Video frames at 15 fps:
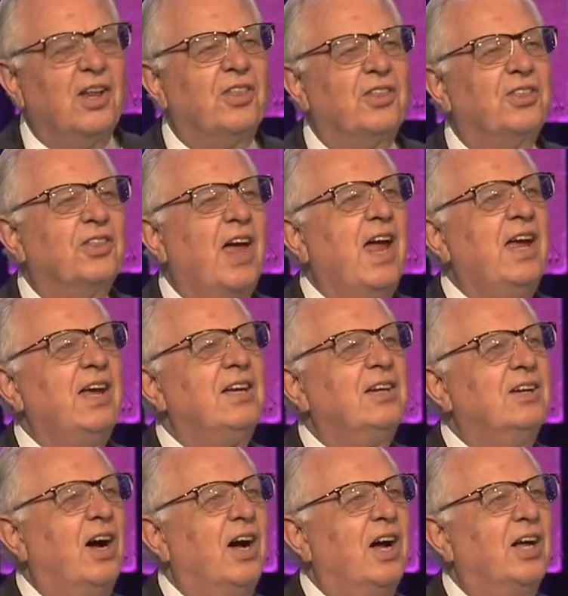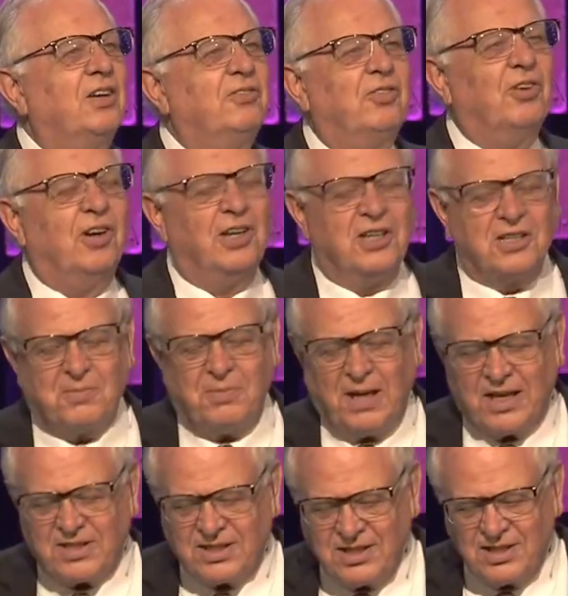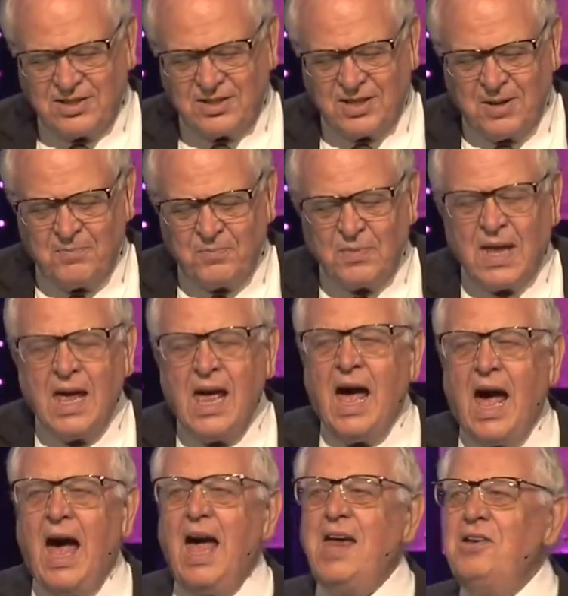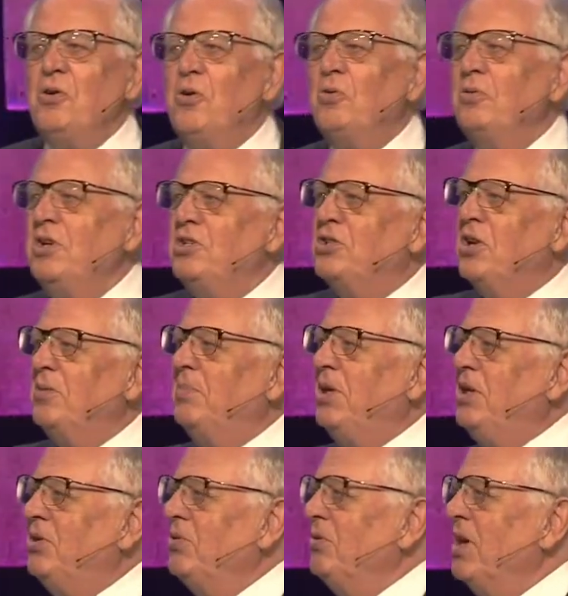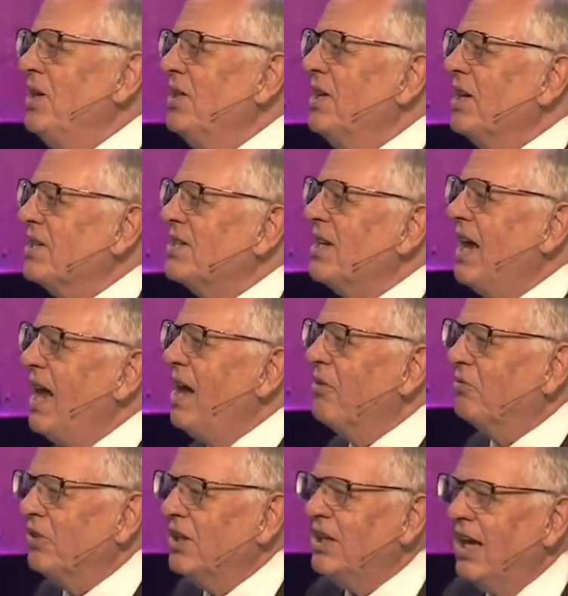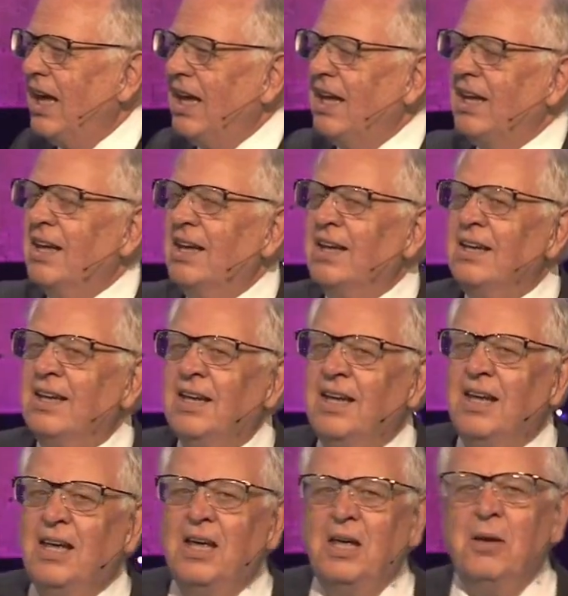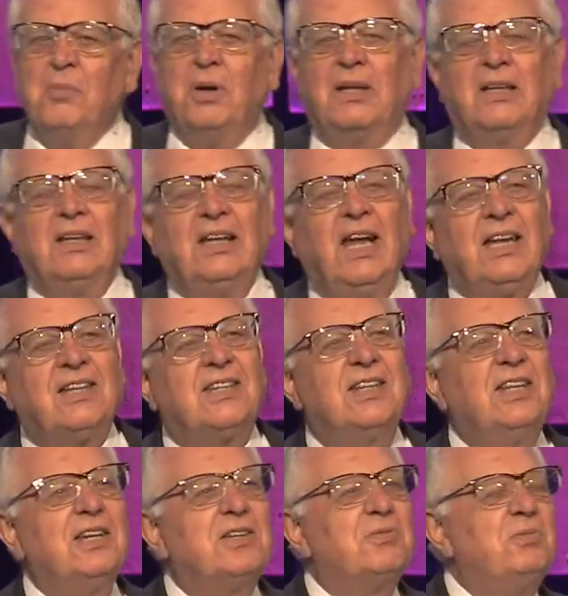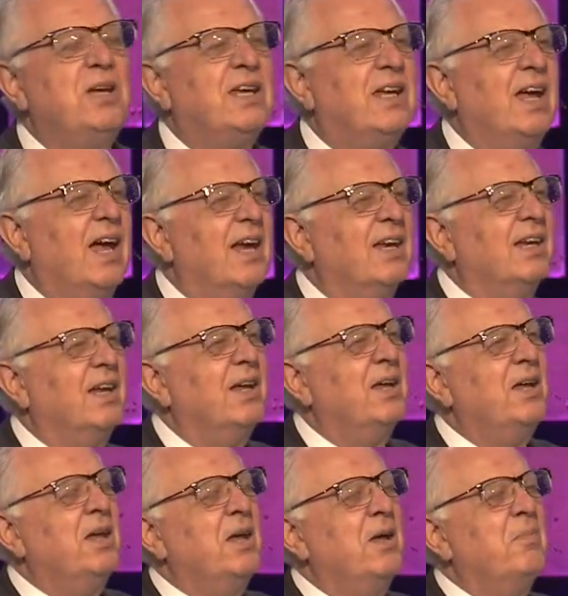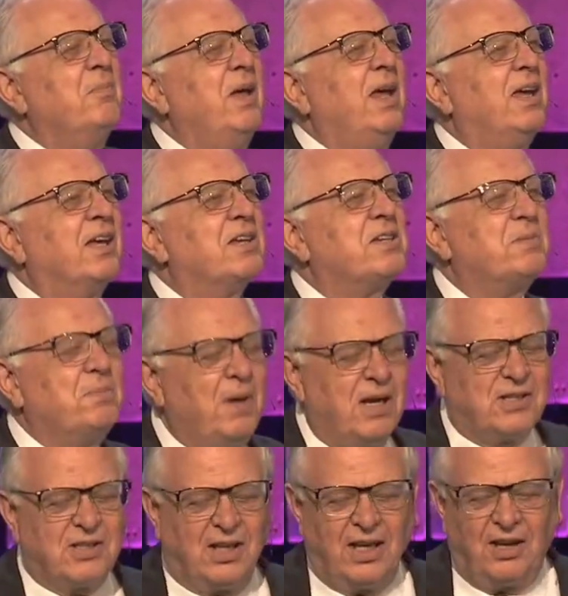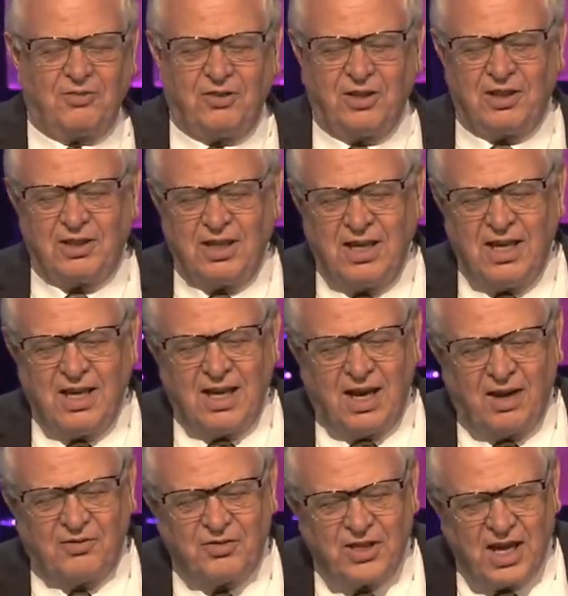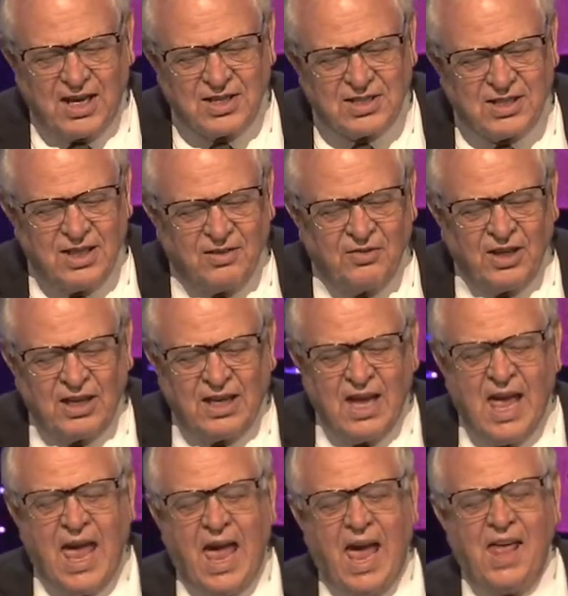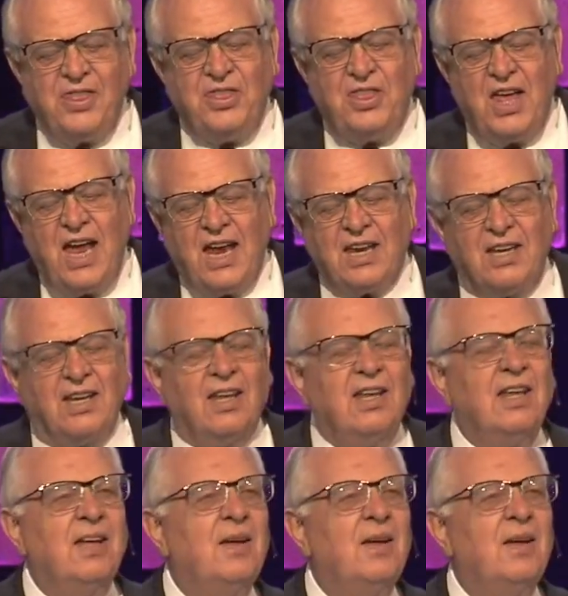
to thank God for his blessings. I know we should be doing this every day, but let's this weekend make a special effort of thanksgiving. And then